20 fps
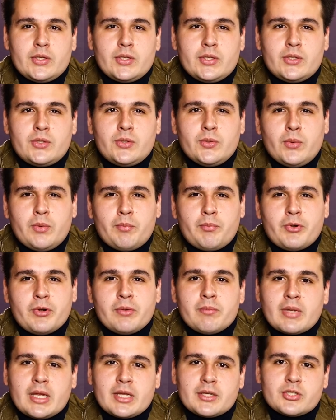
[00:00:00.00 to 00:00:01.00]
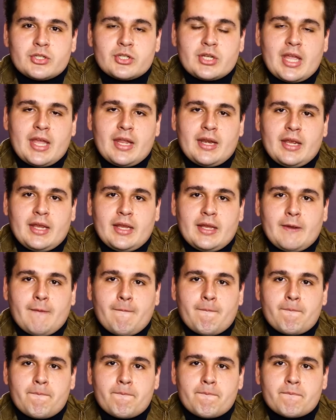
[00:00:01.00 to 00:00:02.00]
you're pretty much
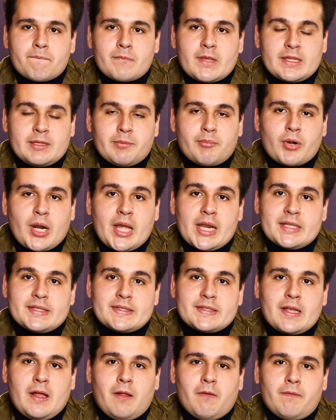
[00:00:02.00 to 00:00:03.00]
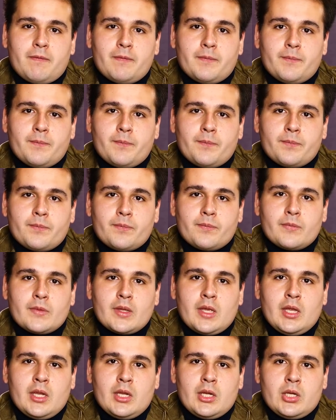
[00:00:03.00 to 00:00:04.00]
getting the brand itself.
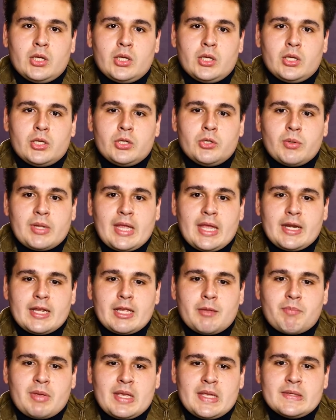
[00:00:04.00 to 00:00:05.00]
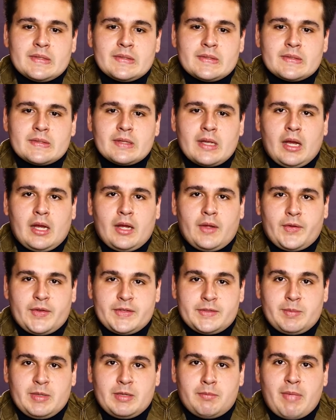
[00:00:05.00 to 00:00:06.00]
You're getting a piece
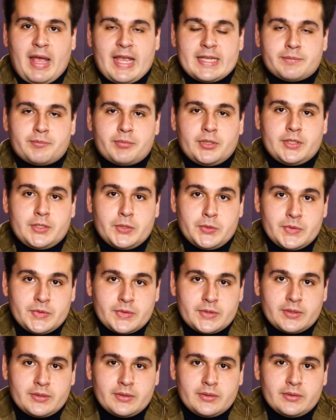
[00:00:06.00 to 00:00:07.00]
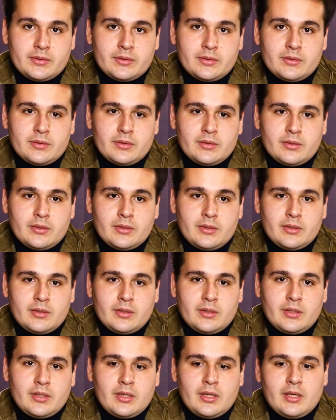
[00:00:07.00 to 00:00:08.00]
has been mass produced.
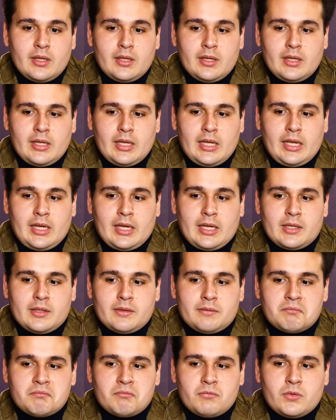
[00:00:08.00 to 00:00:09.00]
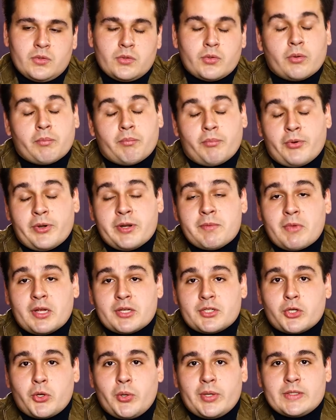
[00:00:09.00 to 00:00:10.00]
And you're pretty
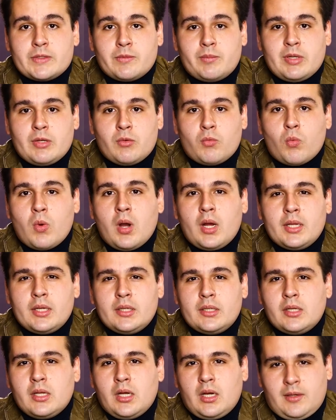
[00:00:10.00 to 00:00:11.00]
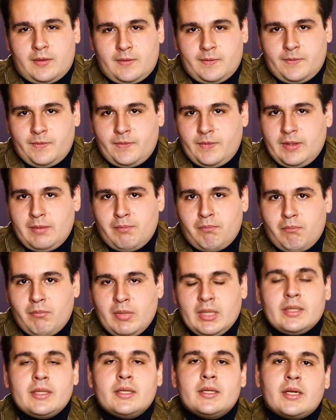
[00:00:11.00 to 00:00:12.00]
much going to be one of the
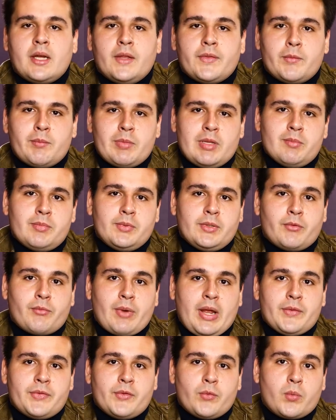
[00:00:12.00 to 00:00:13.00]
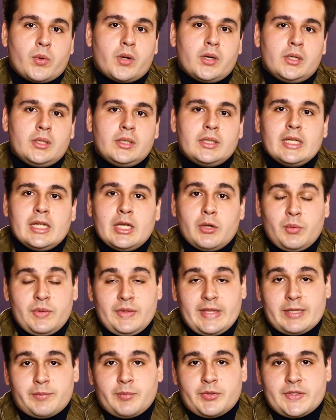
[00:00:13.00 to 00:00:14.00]
million other people around the world with
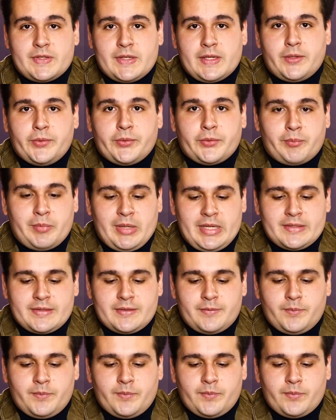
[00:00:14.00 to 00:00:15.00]
that particular piece.